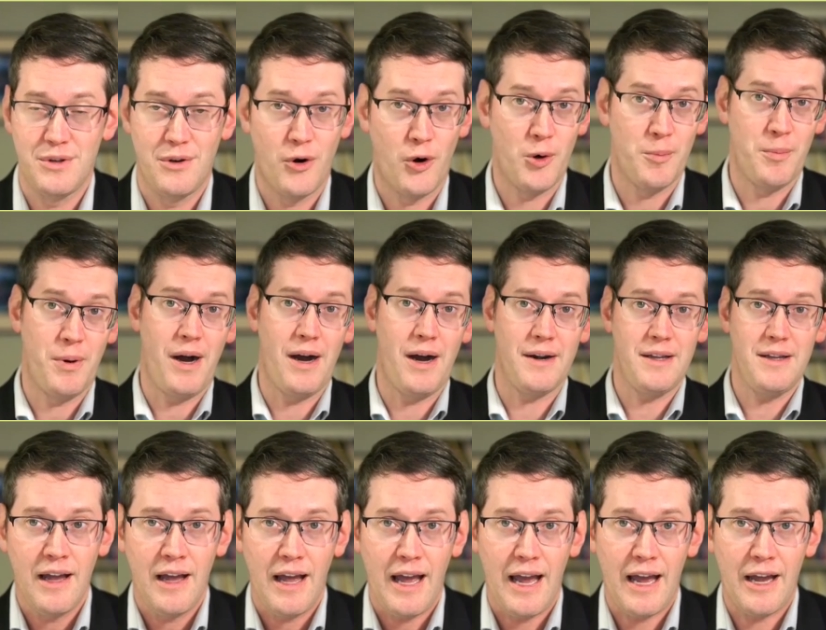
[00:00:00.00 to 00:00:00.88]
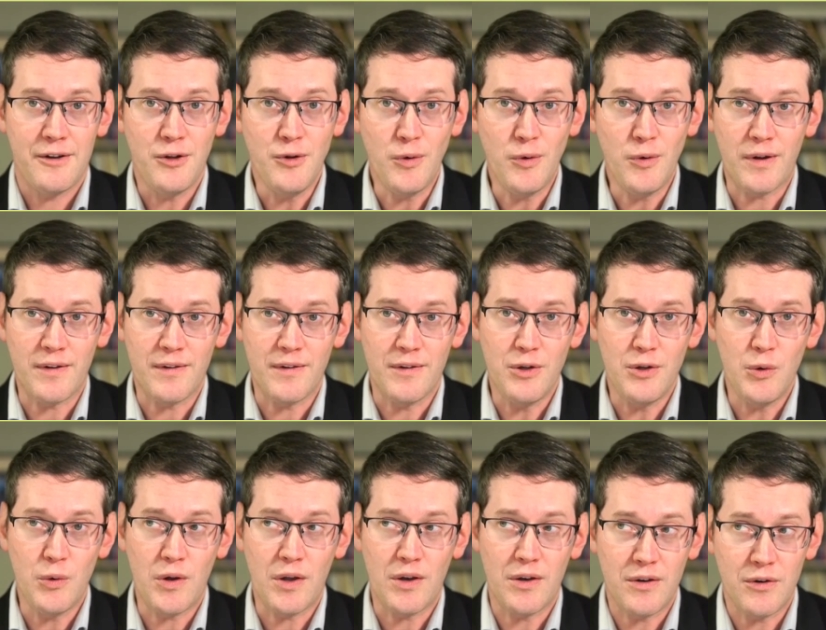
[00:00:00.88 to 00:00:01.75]
body. And you
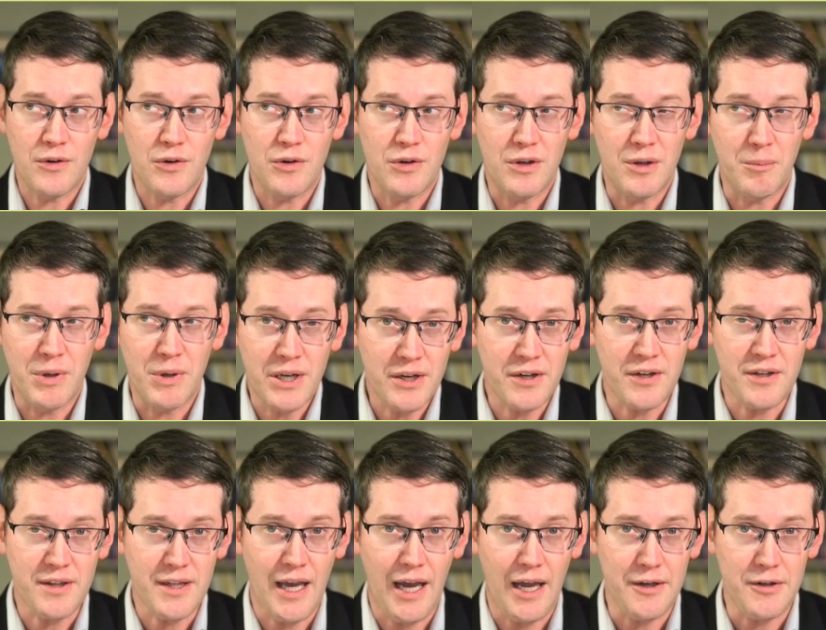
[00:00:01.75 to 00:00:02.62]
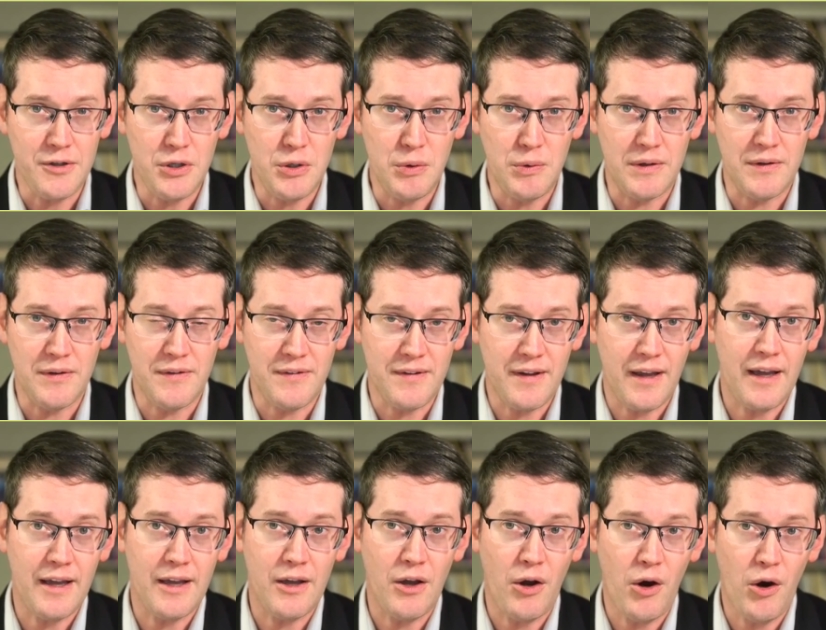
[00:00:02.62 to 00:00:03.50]
can diminish that, and you can
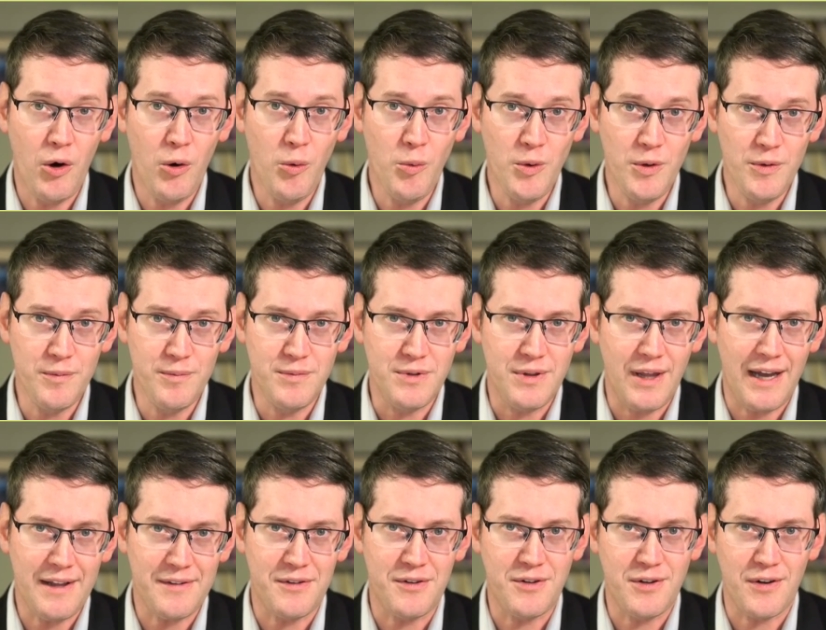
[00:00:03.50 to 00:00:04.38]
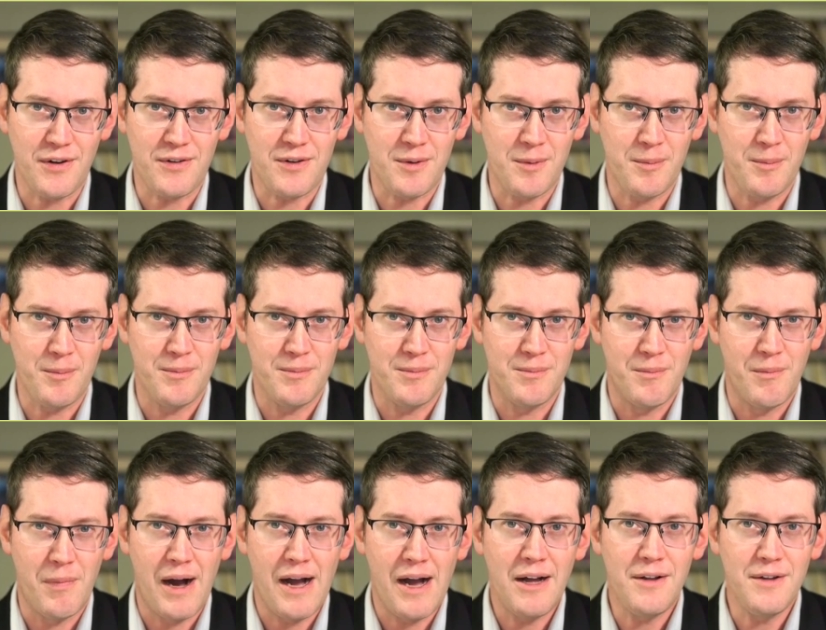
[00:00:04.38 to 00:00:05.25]
say, oh, well, that's just a
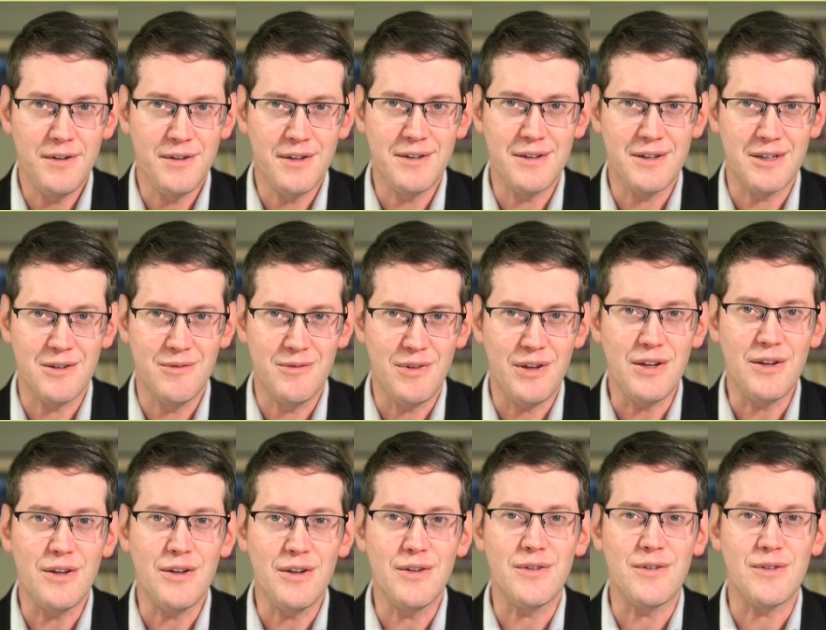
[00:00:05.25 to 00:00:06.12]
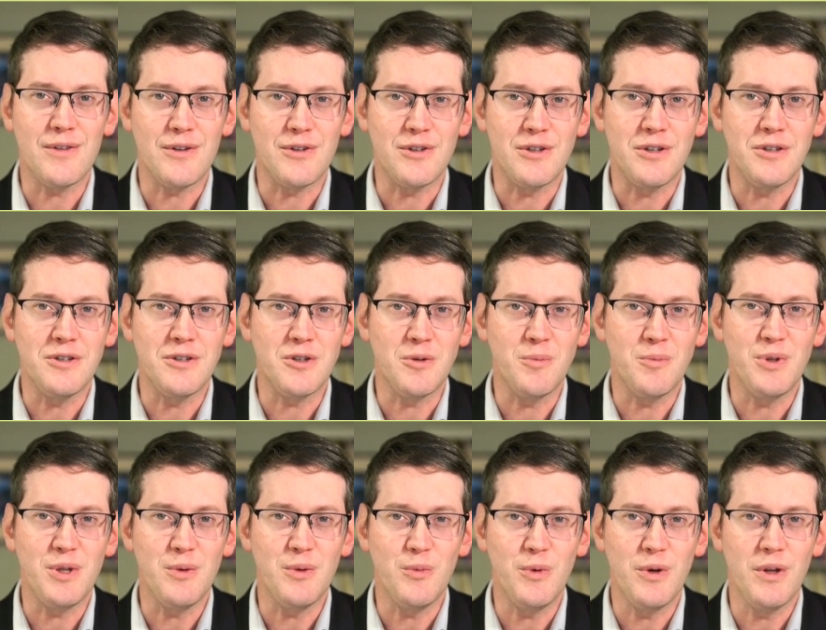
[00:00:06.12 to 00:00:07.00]
mild inconvenience that she should
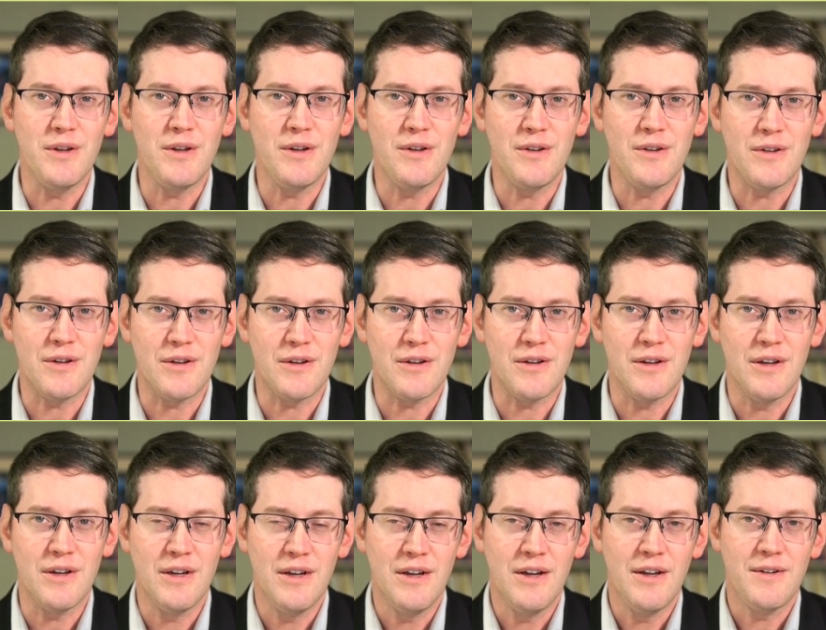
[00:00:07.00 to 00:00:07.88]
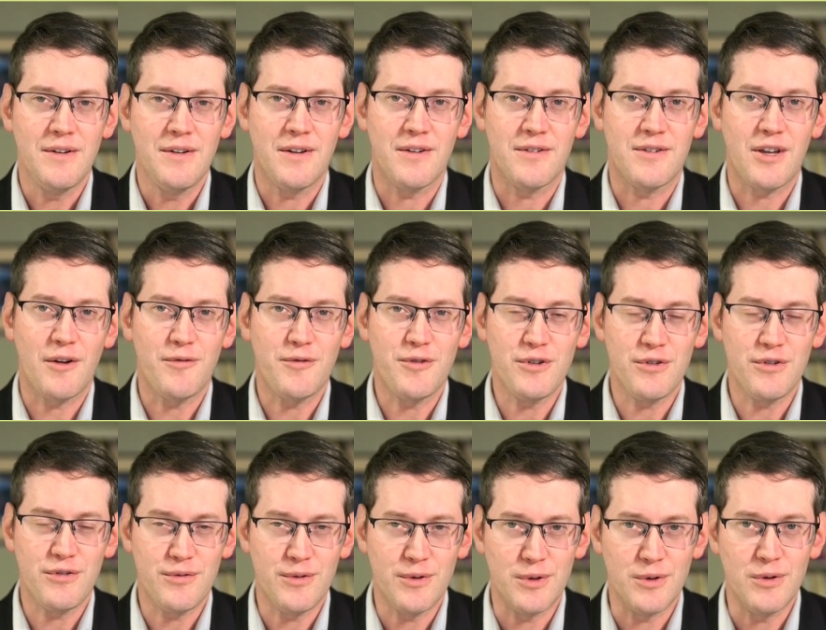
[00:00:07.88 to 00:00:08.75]
be willing to suffer
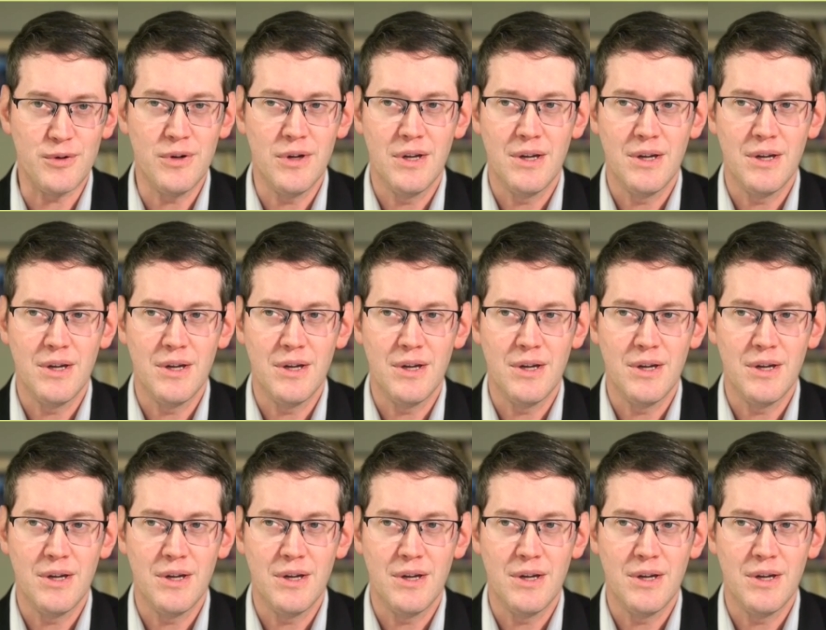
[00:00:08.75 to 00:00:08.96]
through.